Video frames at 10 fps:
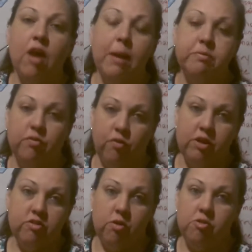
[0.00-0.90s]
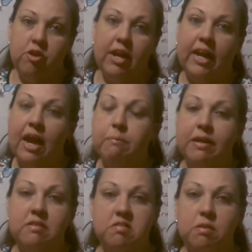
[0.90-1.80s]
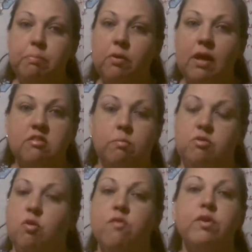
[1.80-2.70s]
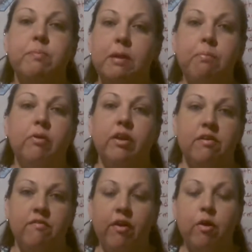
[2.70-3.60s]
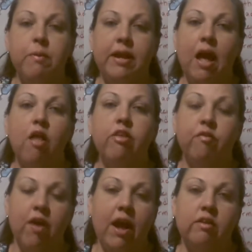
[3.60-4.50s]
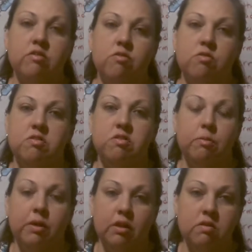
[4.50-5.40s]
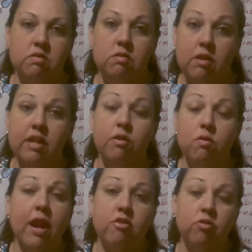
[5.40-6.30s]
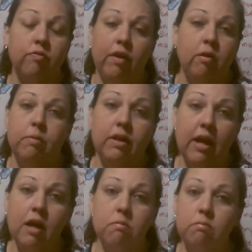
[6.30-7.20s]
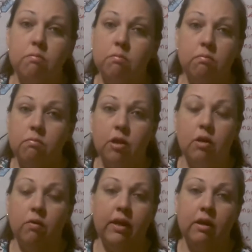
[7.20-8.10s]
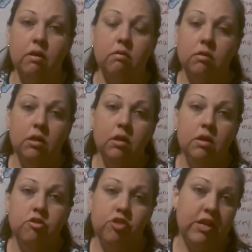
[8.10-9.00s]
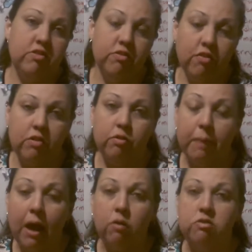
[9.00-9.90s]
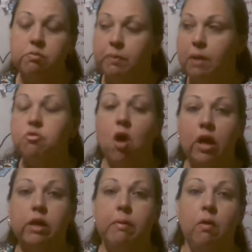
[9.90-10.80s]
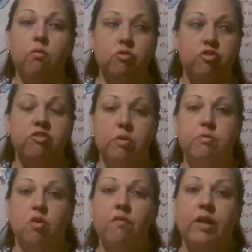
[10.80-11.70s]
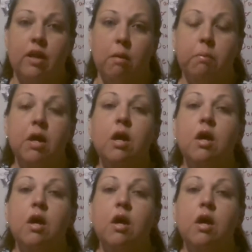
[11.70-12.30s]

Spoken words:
types of research, and it can be as simple as observing people in an environment and how they react to certain stimulus in their natural environment, not, like a cheese in front of a mouse, but I'm talking about just observing them.